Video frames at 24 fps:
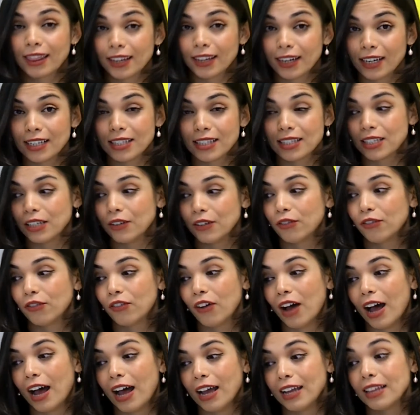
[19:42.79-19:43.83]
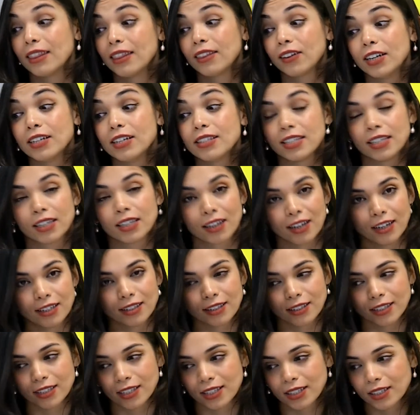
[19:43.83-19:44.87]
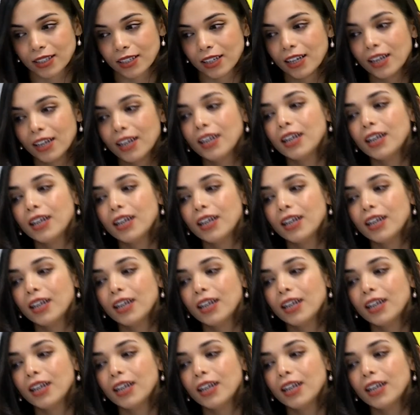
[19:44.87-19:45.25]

30 countries.